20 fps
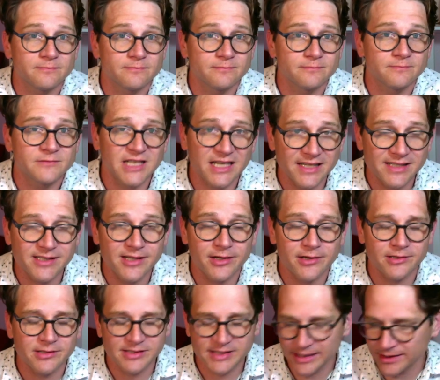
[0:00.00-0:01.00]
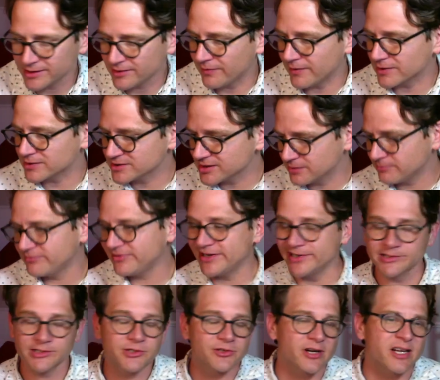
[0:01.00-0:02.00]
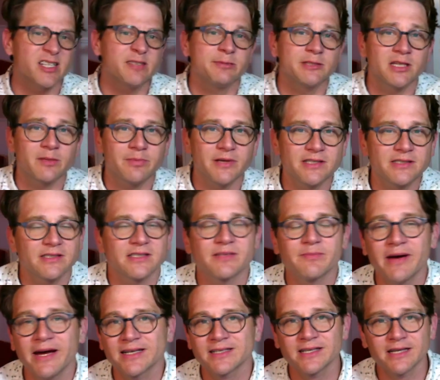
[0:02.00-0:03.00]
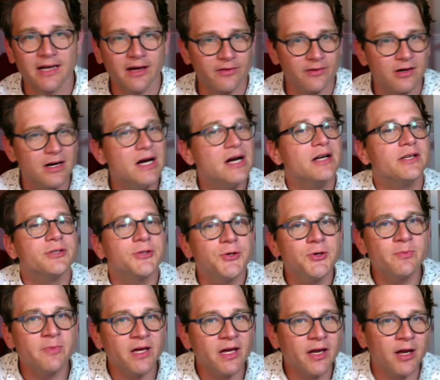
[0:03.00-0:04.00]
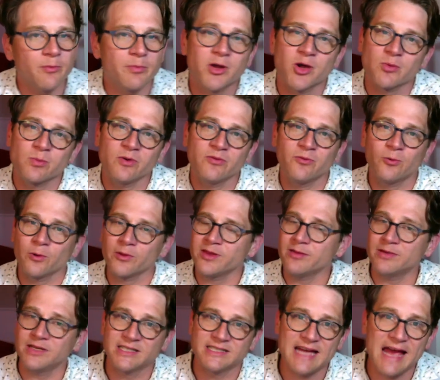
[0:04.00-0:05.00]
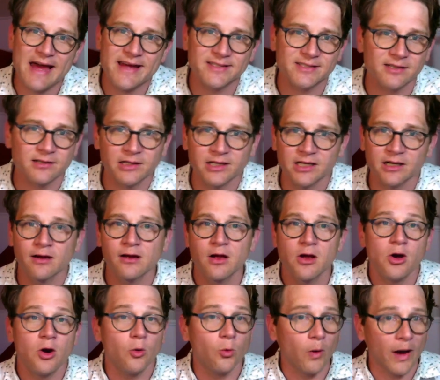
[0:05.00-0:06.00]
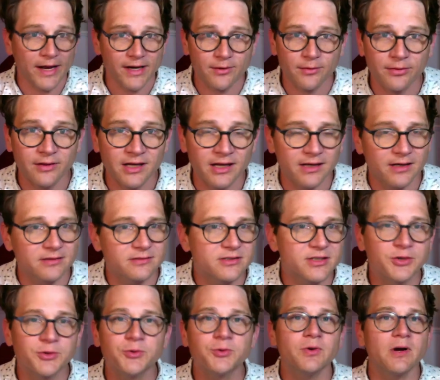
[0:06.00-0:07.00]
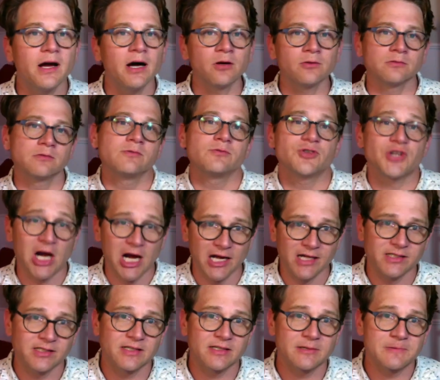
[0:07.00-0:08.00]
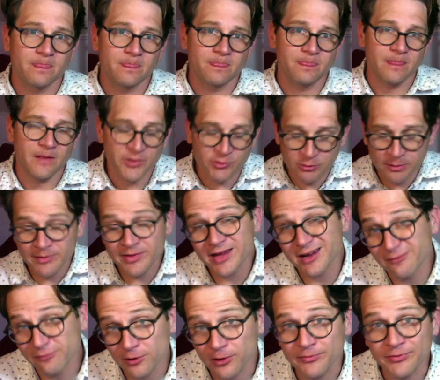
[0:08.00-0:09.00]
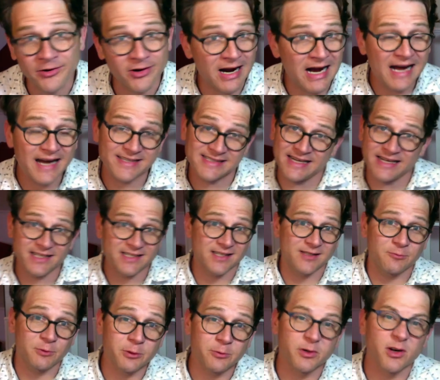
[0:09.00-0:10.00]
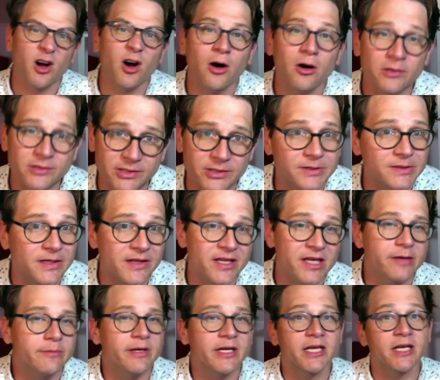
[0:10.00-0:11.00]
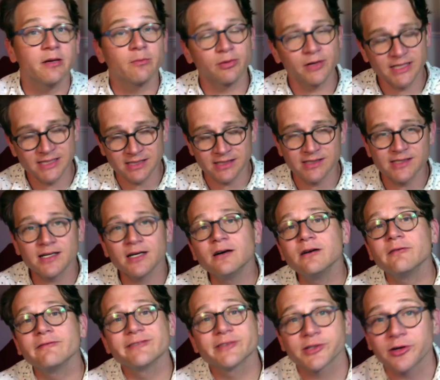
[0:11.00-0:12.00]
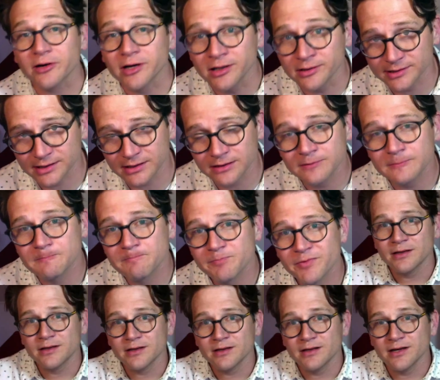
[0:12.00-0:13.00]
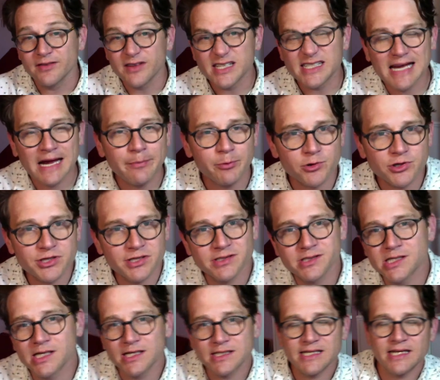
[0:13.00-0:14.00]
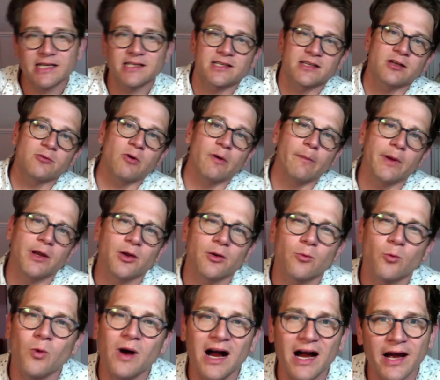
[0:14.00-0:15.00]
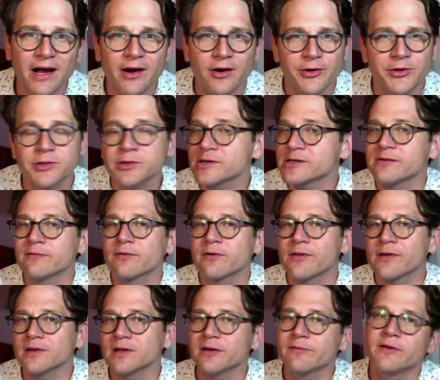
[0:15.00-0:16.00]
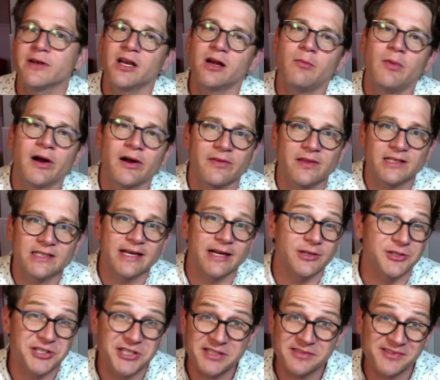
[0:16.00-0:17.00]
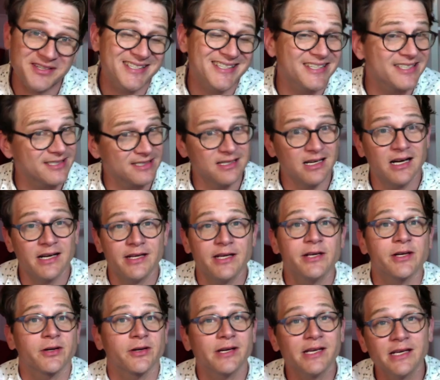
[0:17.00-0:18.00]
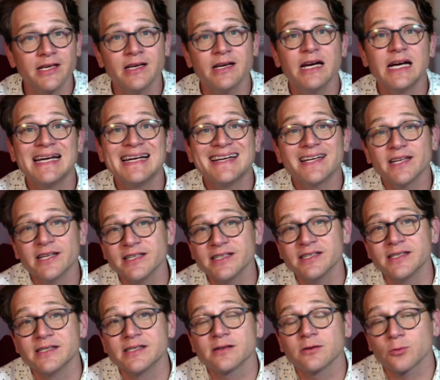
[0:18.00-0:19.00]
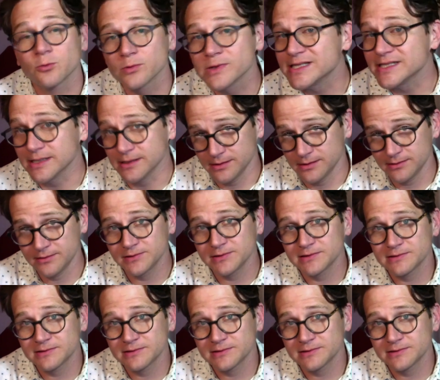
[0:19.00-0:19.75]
And as they are standing there, dumbfounded, trying to put the pieces back together, two men appear before them in dazzling white. Think two Elton Johns. And the women, they avert their eyes, as we would all do in the immediate presence of Sir Elton. And these apparitions say to the women, "Why are you looking for the living among the dead? Jesus is not here. He is risen."